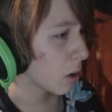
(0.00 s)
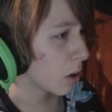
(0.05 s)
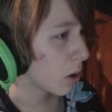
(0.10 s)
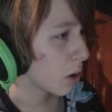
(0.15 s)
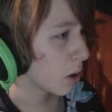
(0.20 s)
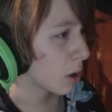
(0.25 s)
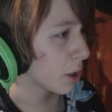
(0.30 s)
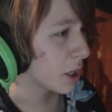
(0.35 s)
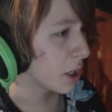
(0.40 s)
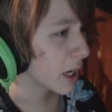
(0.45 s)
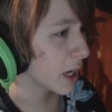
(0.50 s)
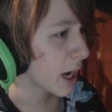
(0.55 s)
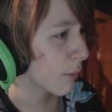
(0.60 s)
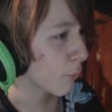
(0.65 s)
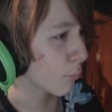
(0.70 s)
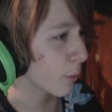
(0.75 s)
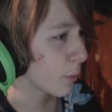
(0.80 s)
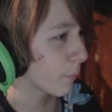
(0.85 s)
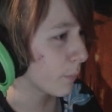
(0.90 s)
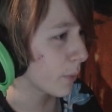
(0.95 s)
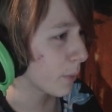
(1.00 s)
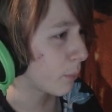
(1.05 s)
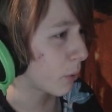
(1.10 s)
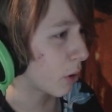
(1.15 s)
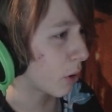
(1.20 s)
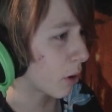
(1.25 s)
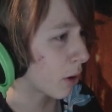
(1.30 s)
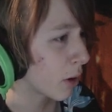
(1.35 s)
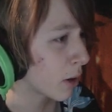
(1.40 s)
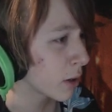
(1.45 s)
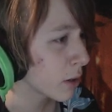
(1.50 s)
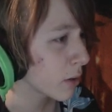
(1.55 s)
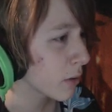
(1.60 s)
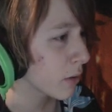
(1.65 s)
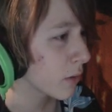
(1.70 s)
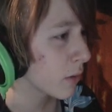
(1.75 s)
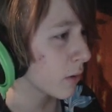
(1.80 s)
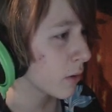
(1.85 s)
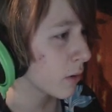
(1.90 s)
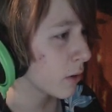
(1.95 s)
He got ripped apart?
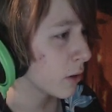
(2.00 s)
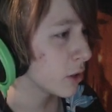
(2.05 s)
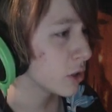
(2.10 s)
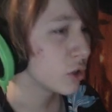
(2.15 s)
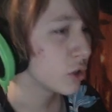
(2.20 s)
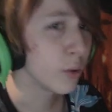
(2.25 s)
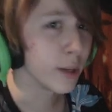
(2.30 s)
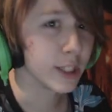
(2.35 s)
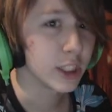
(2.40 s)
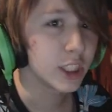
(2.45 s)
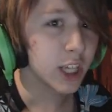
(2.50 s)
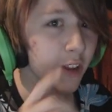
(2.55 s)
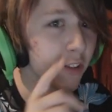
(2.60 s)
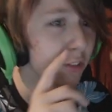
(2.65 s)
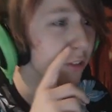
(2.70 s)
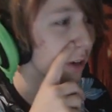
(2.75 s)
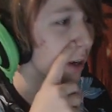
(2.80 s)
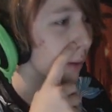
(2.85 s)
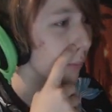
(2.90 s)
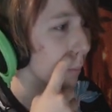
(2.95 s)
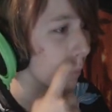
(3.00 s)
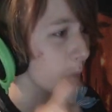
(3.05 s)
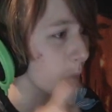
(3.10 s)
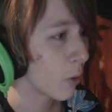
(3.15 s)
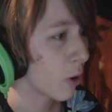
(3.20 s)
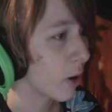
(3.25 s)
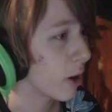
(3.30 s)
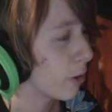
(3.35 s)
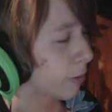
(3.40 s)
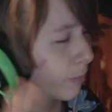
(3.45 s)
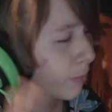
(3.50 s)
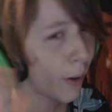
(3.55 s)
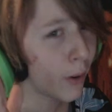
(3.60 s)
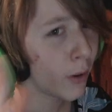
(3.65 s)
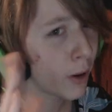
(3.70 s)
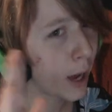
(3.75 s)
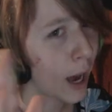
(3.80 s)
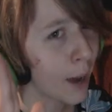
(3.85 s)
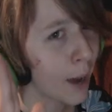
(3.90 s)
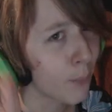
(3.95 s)
Wait, Chester got ripped apart? It's
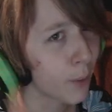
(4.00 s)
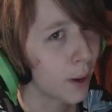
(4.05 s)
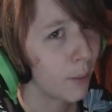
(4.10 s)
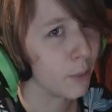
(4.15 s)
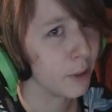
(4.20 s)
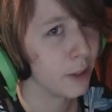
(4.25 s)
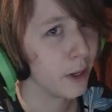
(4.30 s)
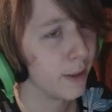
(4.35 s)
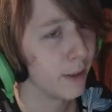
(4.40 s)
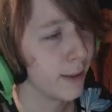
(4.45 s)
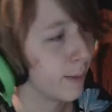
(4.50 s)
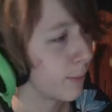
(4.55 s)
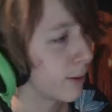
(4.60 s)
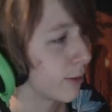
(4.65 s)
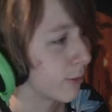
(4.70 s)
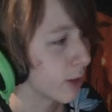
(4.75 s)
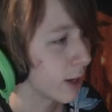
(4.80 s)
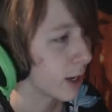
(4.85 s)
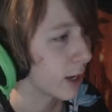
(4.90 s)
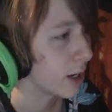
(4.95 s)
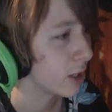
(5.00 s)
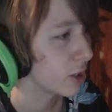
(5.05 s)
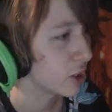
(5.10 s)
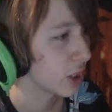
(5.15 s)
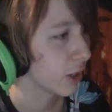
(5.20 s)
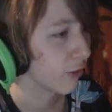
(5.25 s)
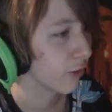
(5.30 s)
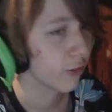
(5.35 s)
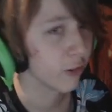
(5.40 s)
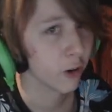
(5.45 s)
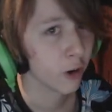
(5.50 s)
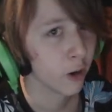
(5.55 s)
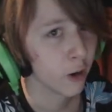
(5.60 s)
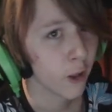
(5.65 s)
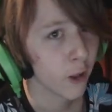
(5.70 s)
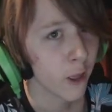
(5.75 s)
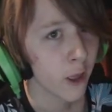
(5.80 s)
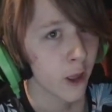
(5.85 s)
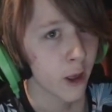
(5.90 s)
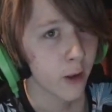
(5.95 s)
probably, I probably did that because I hate Chester.
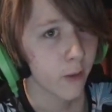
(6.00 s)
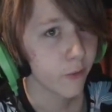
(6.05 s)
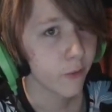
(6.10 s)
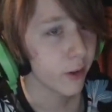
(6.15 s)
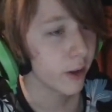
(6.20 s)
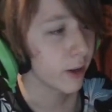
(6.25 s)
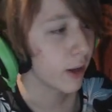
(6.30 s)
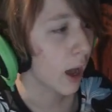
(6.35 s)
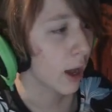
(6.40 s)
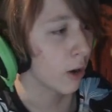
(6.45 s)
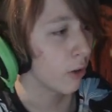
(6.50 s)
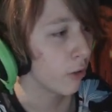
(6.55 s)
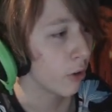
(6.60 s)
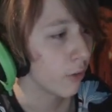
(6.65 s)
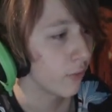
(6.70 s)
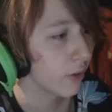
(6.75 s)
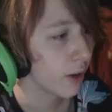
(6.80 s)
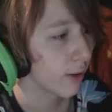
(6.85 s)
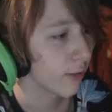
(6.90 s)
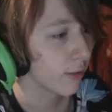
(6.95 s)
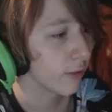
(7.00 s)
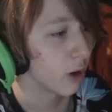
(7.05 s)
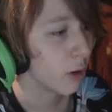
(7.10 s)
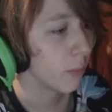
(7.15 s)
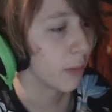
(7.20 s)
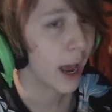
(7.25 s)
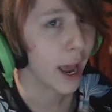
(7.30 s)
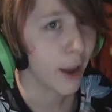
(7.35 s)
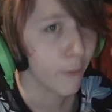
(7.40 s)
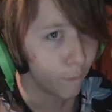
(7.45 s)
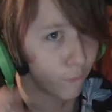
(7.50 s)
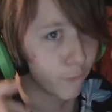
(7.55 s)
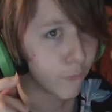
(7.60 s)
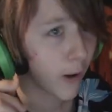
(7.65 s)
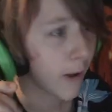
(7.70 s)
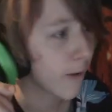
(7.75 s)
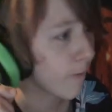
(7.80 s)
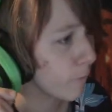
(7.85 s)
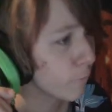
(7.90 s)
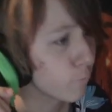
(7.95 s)
I don't know if you guys know, but I,
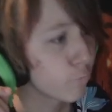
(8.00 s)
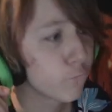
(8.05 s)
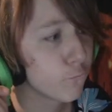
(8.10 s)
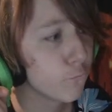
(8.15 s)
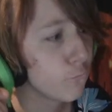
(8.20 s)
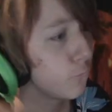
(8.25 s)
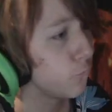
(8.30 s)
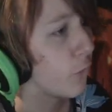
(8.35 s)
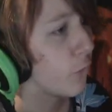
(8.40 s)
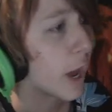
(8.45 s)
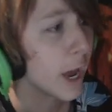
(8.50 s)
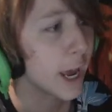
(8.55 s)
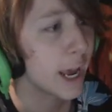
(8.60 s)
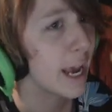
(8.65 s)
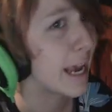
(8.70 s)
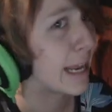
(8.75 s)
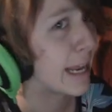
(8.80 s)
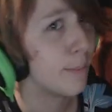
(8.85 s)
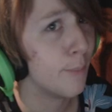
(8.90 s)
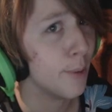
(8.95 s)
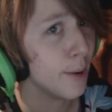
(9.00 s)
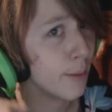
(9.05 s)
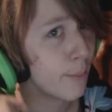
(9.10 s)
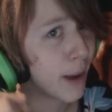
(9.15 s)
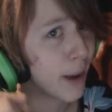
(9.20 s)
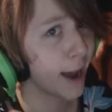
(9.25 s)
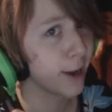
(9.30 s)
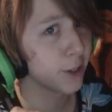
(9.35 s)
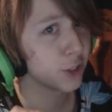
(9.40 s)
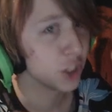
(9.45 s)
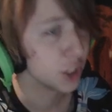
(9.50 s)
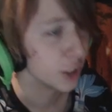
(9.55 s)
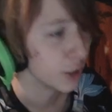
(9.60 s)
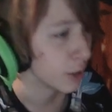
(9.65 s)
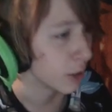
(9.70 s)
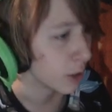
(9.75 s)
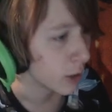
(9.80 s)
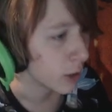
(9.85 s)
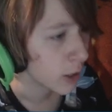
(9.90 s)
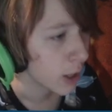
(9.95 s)
I, I hate him with a passion.
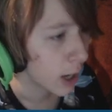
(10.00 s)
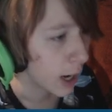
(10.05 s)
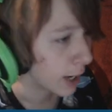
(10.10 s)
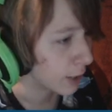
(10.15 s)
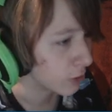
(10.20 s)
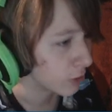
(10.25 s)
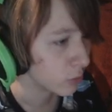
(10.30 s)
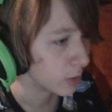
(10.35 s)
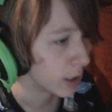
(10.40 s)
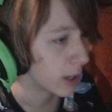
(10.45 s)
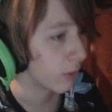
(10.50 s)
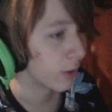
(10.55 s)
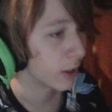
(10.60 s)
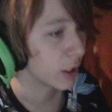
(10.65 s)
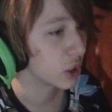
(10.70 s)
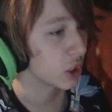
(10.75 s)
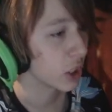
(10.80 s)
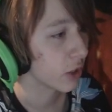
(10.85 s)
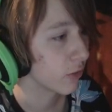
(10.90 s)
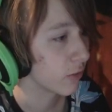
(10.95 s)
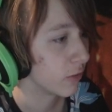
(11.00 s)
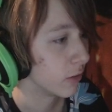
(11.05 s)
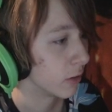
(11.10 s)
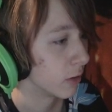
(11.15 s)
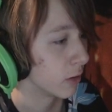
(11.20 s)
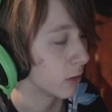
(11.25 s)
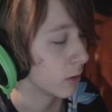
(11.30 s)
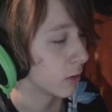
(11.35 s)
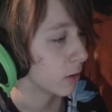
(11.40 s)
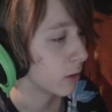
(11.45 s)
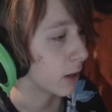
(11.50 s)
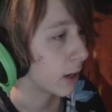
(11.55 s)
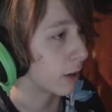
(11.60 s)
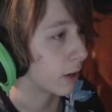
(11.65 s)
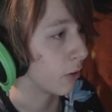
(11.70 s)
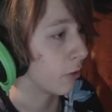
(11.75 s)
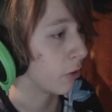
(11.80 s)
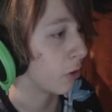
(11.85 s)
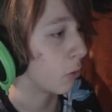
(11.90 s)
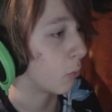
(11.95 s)
I do not like Chester. I
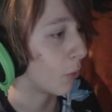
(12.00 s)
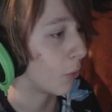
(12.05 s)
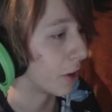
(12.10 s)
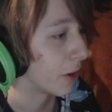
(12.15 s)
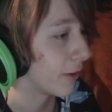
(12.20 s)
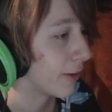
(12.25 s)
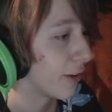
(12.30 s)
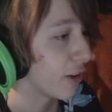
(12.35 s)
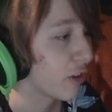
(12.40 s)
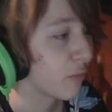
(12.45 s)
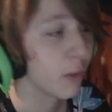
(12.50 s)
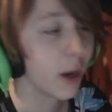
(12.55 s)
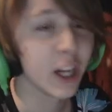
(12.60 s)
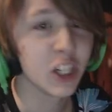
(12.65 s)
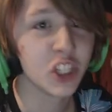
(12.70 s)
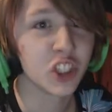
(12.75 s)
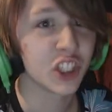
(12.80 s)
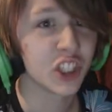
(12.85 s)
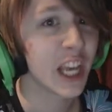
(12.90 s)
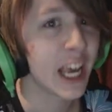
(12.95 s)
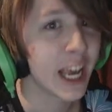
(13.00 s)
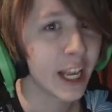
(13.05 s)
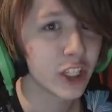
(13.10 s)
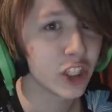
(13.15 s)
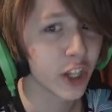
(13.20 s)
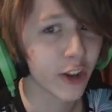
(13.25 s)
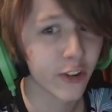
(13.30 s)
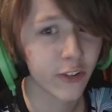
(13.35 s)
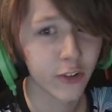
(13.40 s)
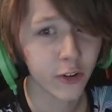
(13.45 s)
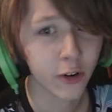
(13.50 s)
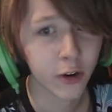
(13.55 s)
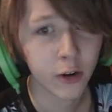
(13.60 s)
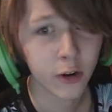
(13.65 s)
don't know what it is, but I just hate Chester.